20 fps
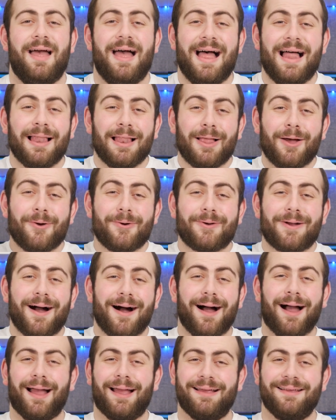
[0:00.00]
Hello
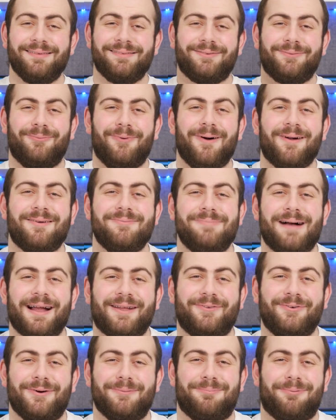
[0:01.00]
guys, welcome
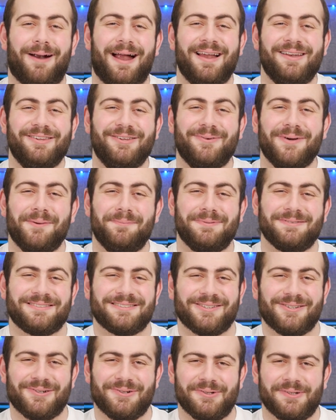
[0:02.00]
back to a brand new
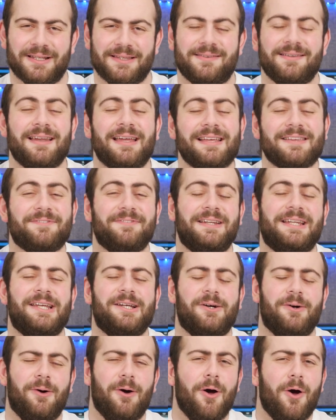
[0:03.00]
episode. In today's
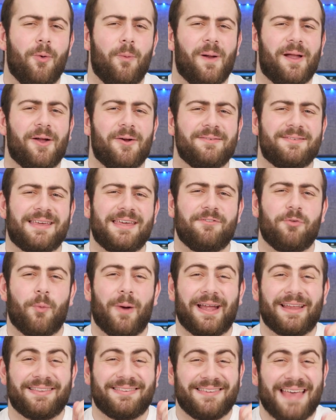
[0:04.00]
video, we're going to give
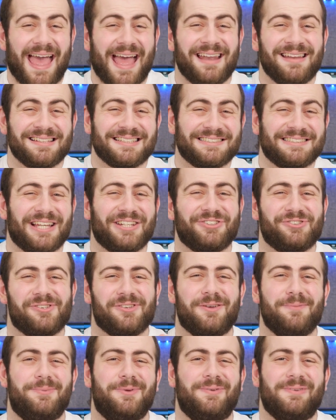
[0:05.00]
away ten
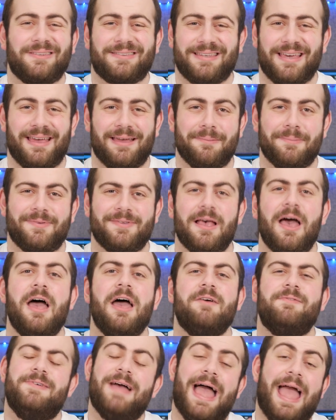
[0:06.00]
essential computer tips
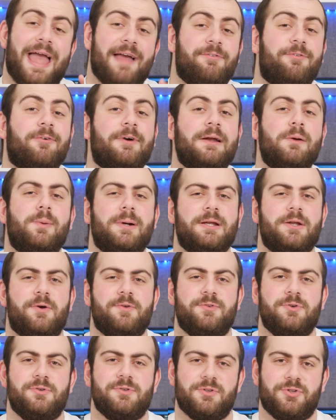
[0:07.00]
that every
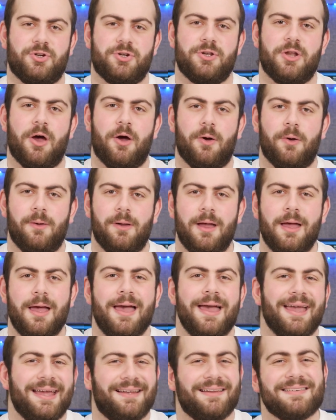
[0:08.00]
Windows user should know.
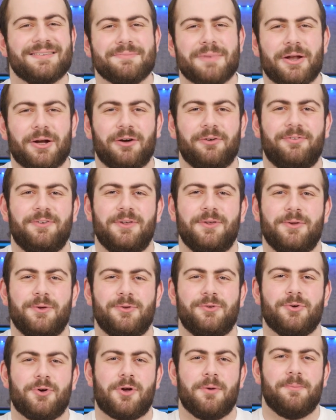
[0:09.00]
It doesn't matter if you
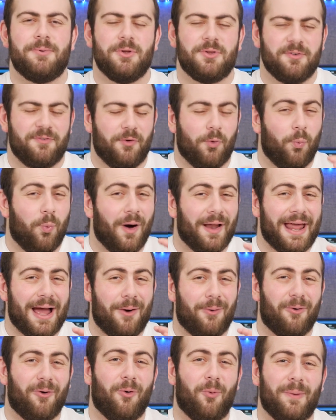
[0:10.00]
use your computer for one
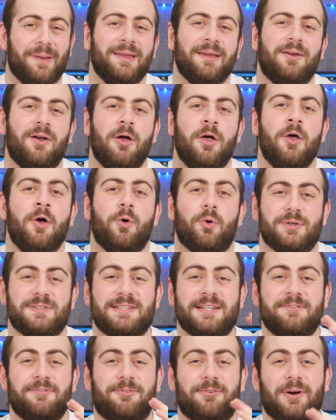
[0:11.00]
hour a week or
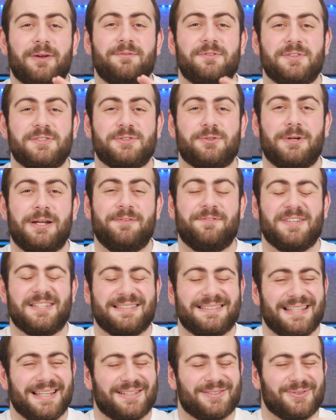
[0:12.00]
sit in front of a screen for
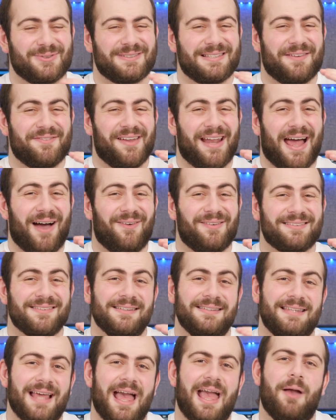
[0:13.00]
six or seven hours
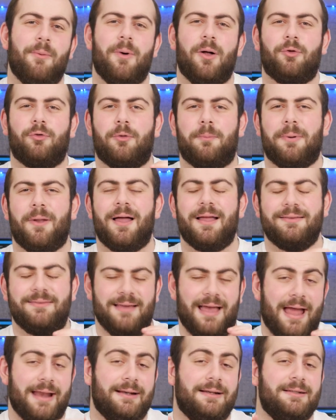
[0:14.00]
a day while replying
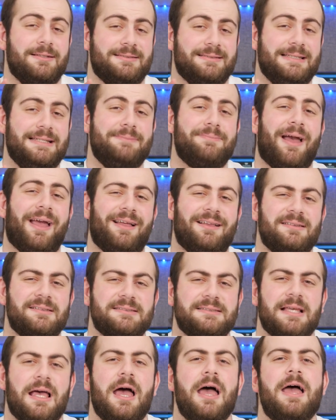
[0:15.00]
to endless
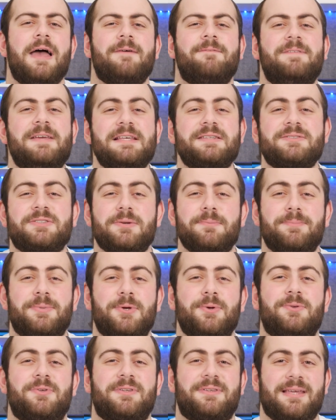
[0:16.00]
emails, these
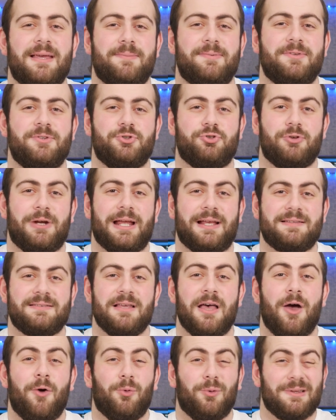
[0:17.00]
computer tips and
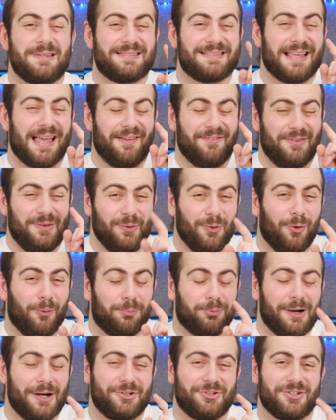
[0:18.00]
tricks will save your
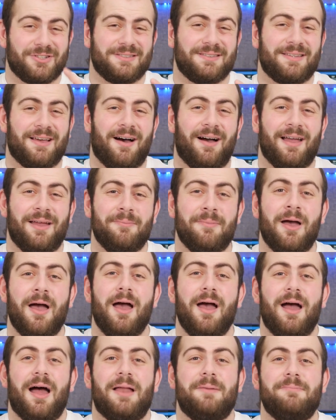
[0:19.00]
precious time
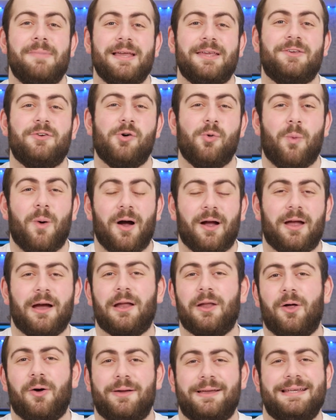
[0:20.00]
and make your work
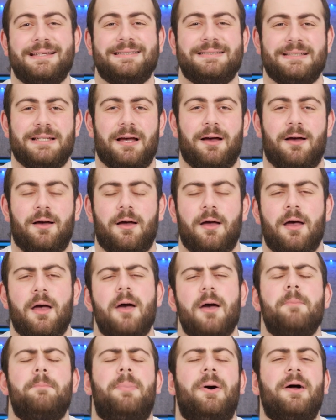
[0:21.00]
a lot easier.
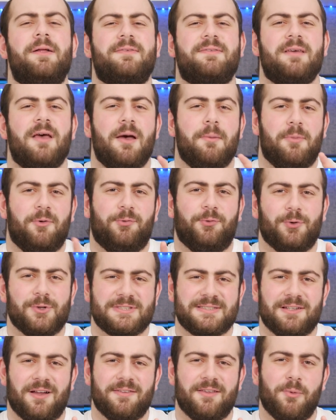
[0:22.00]
But before
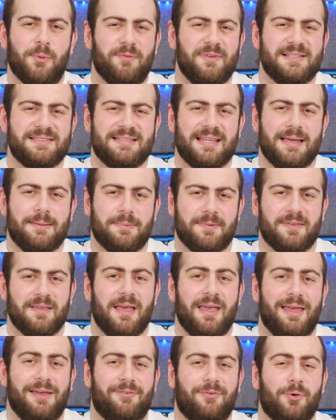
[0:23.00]
starting with these tips,
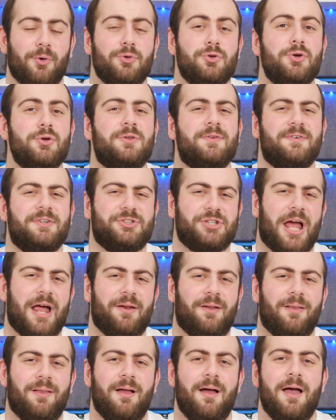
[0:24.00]
if you're new to the
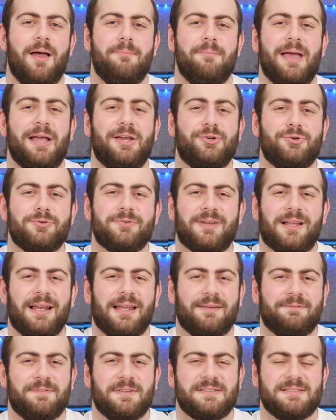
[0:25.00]
channel, make sure to
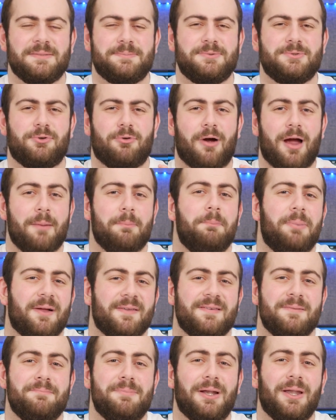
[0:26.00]
click the subscribe
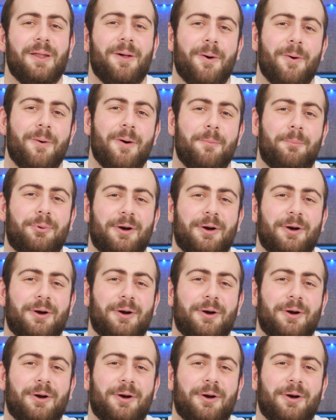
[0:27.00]
button below and